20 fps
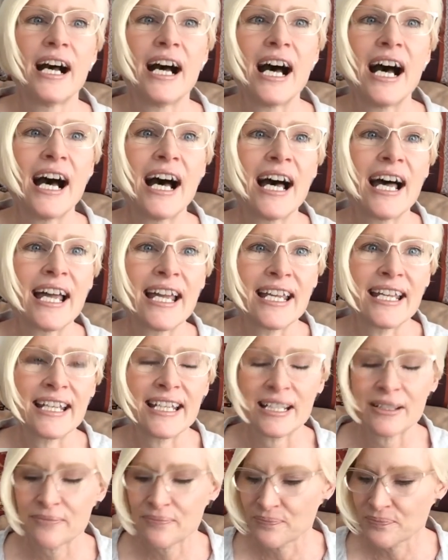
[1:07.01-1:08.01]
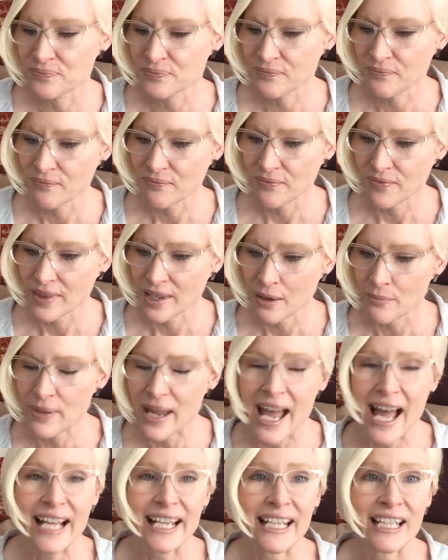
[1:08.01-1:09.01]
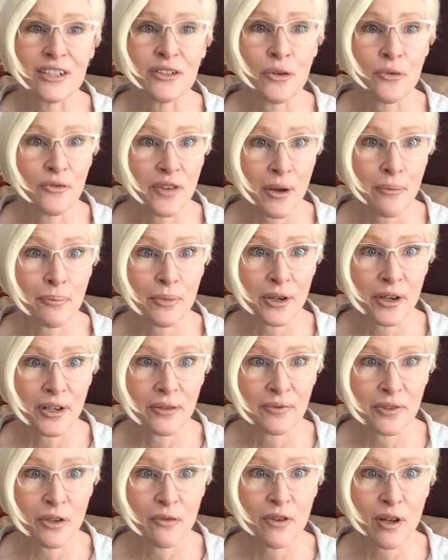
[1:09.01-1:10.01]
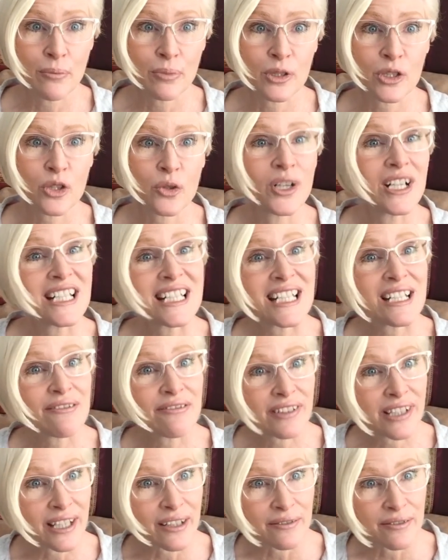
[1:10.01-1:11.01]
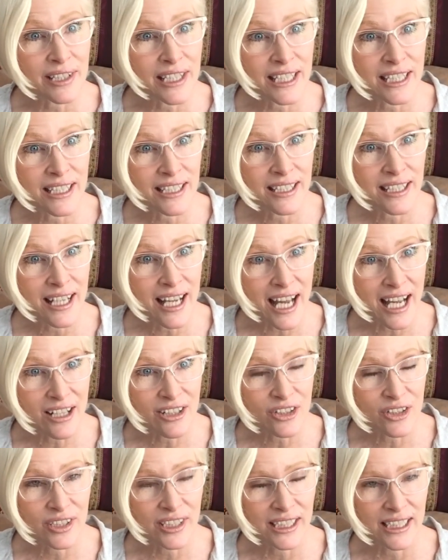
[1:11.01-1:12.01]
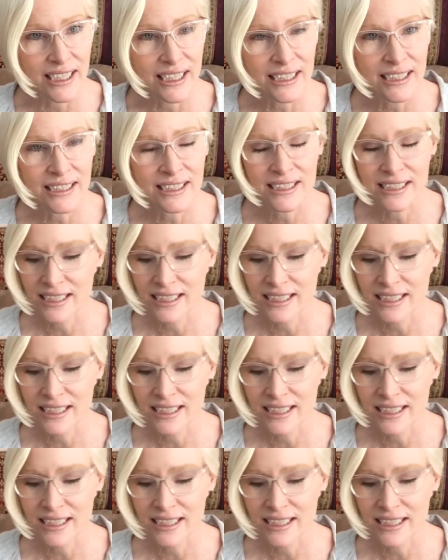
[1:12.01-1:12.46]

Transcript: back in November, November 25th, actually,